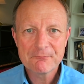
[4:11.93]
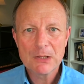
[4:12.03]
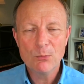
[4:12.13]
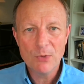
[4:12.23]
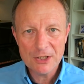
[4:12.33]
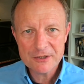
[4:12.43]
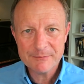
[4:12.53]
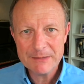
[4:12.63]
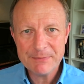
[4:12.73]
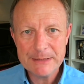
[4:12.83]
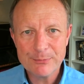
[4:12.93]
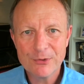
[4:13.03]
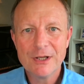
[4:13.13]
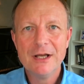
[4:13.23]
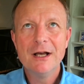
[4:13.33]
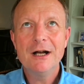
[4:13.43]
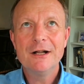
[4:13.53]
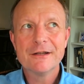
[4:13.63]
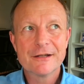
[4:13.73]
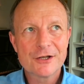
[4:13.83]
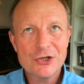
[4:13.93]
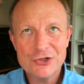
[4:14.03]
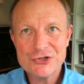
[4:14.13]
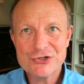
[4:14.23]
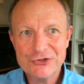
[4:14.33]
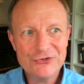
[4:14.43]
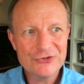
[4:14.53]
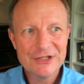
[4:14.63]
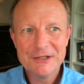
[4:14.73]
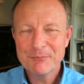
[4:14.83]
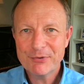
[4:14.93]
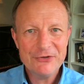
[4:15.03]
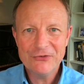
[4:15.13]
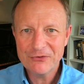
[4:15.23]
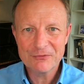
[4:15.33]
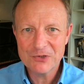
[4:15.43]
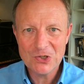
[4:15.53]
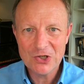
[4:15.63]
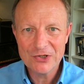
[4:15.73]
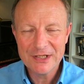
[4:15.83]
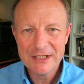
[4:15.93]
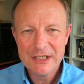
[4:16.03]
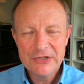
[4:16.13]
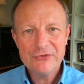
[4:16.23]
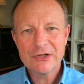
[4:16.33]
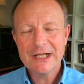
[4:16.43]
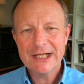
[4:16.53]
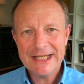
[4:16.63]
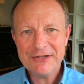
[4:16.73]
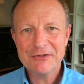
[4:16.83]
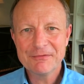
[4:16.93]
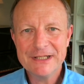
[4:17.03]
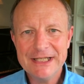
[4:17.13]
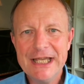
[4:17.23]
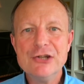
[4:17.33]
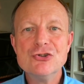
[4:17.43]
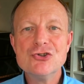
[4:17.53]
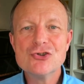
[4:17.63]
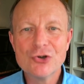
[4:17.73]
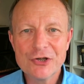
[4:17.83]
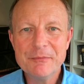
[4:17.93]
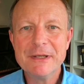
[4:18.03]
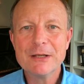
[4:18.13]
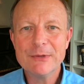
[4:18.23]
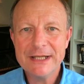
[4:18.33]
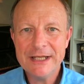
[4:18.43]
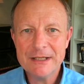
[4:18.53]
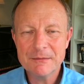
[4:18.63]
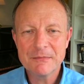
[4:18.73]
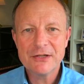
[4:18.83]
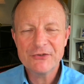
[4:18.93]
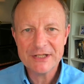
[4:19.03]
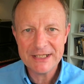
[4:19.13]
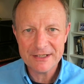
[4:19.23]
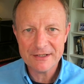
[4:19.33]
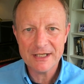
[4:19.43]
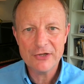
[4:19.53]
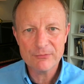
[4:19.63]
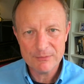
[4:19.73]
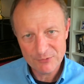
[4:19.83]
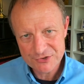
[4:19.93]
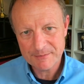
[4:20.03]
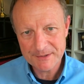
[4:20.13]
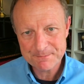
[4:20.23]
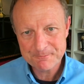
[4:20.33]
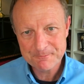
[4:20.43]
Welcoming people under the conscious presence of God to collectively enjoy being with Him together as we worship Him.